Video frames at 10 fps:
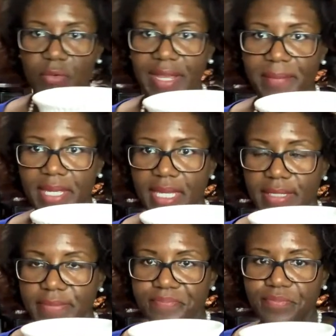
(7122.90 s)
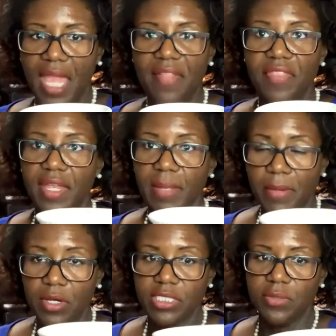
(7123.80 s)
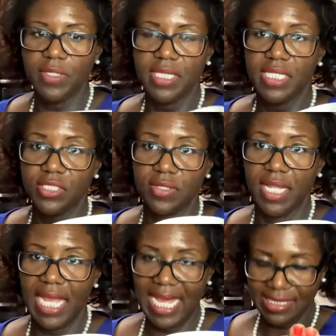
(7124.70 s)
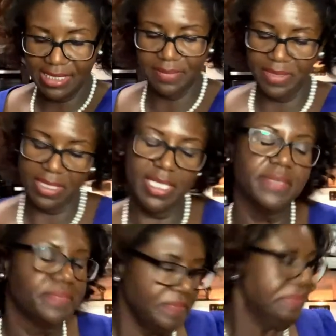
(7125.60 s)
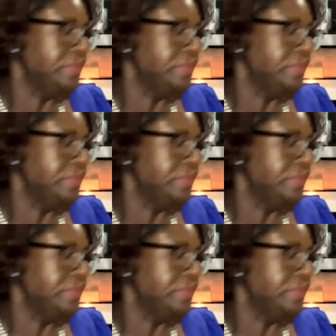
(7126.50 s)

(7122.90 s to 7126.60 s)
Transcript: in the ramekin and then cooked it with this so that it had stability.